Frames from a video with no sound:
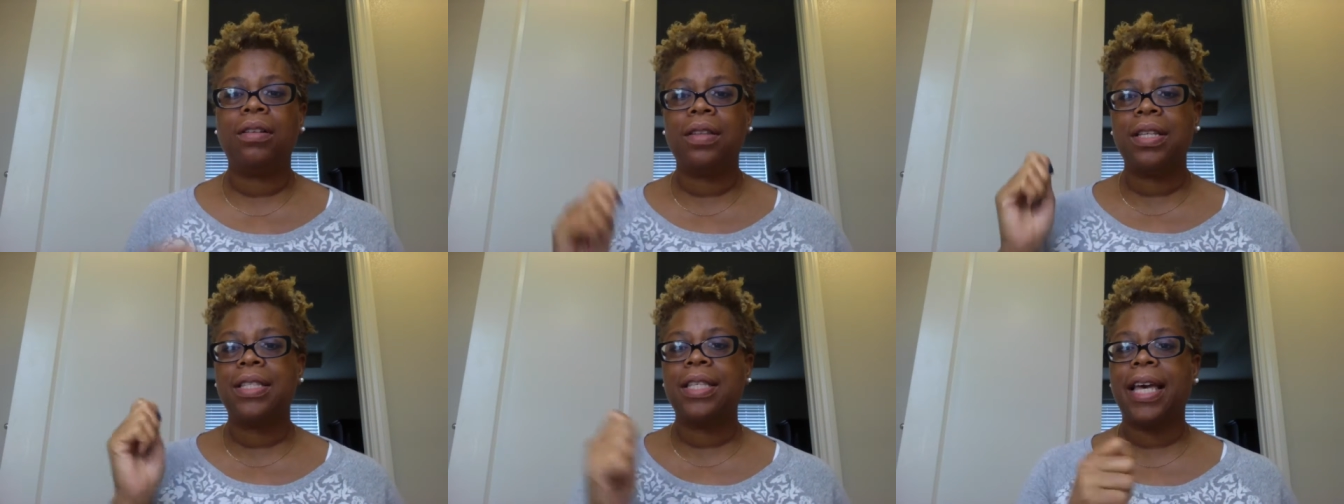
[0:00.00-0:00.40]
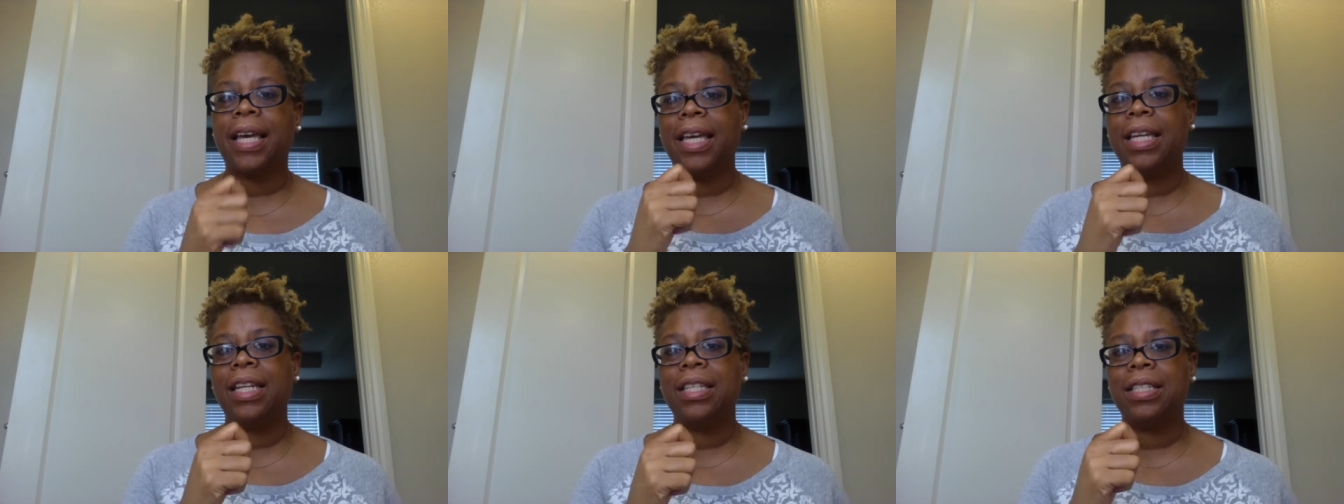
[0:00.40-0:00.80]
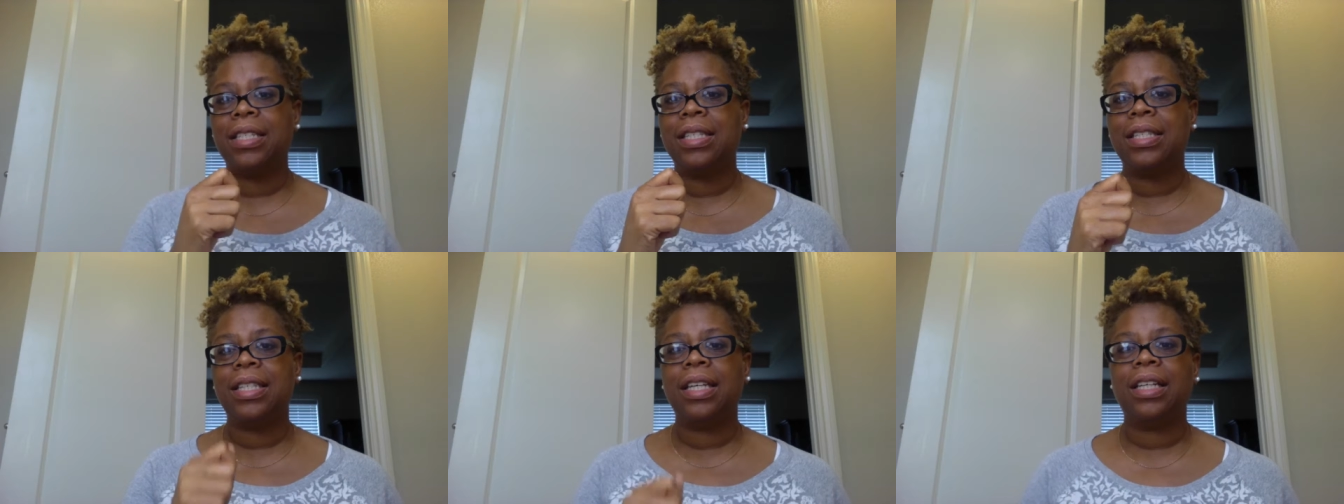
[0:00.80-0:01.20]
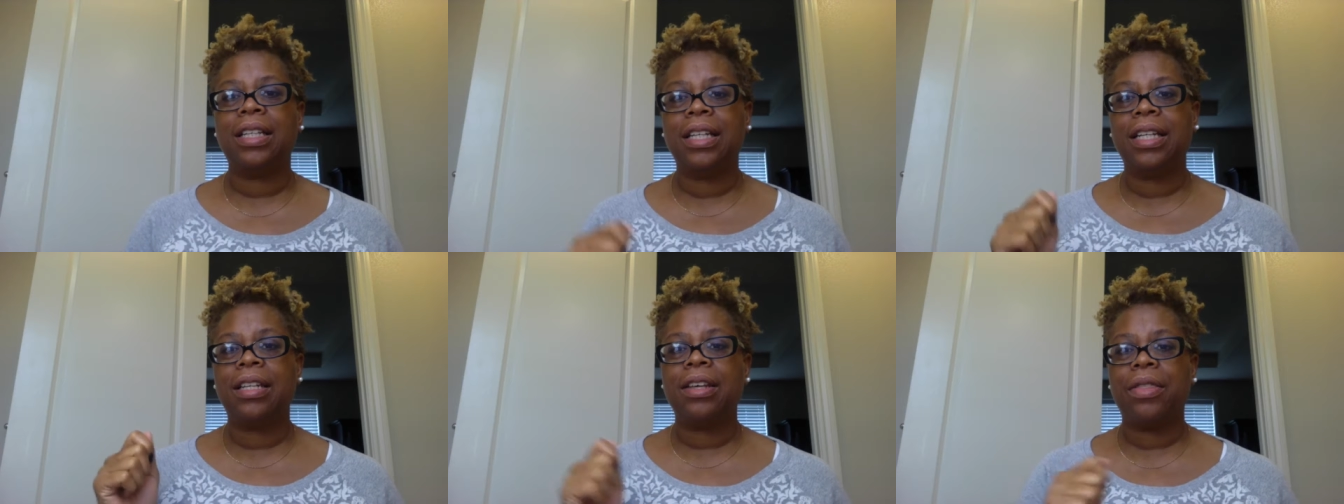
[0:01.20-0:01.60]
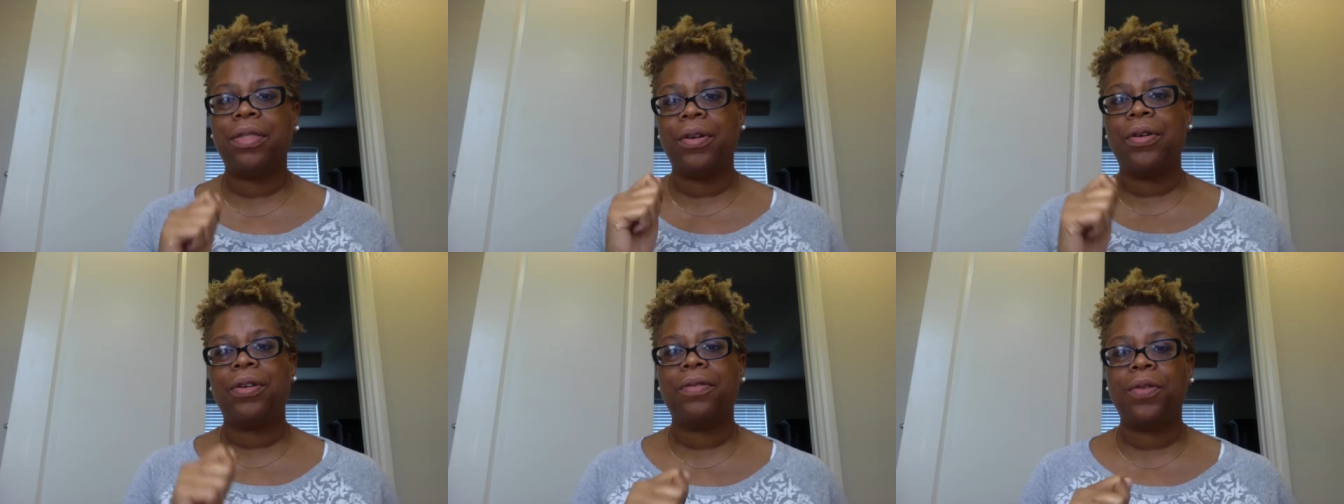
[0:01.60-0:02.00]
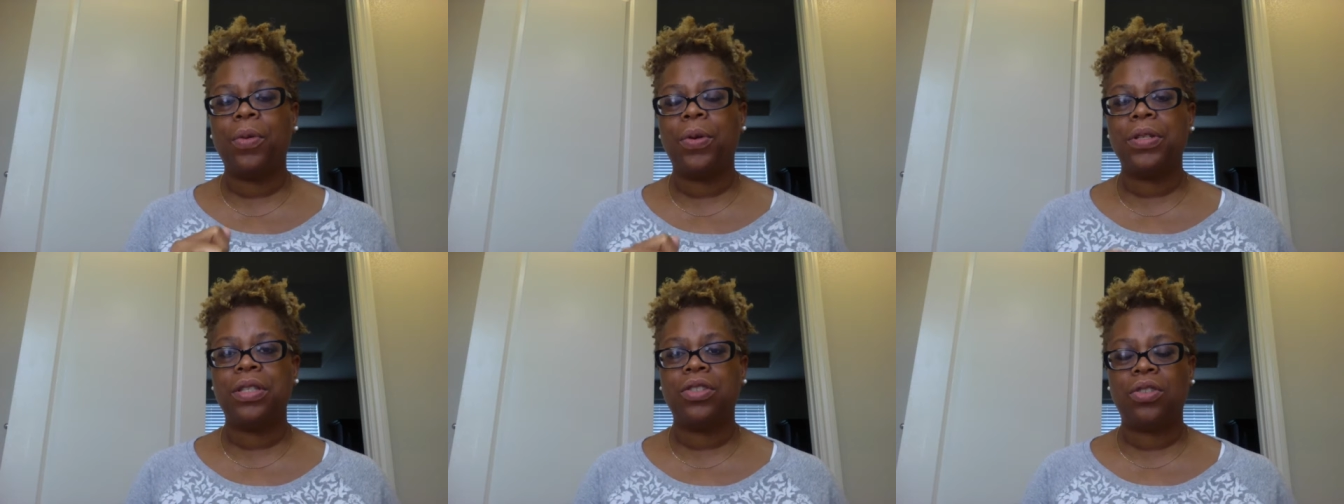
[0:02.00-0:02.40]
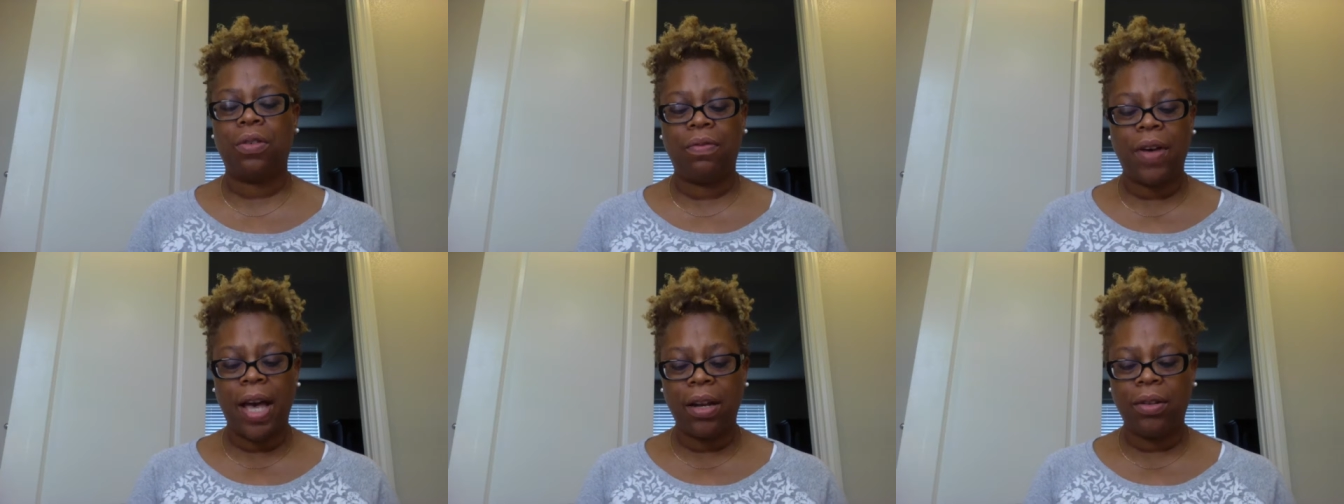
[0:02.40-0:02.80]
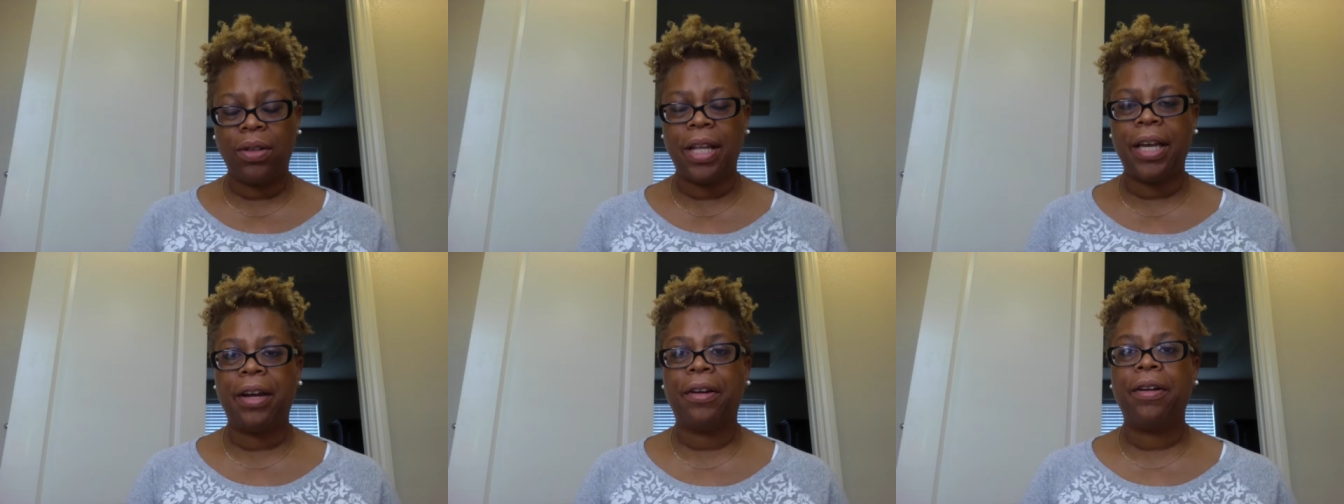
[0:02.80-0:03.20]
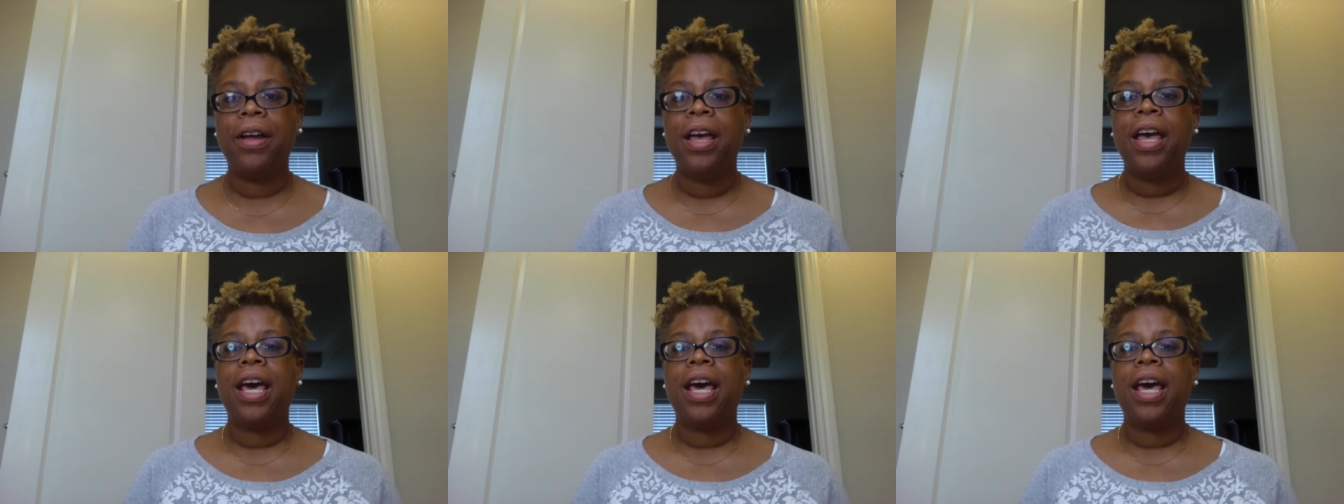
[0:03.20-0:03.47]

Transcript: The second is to seal it. And the third, of course, is your final layer.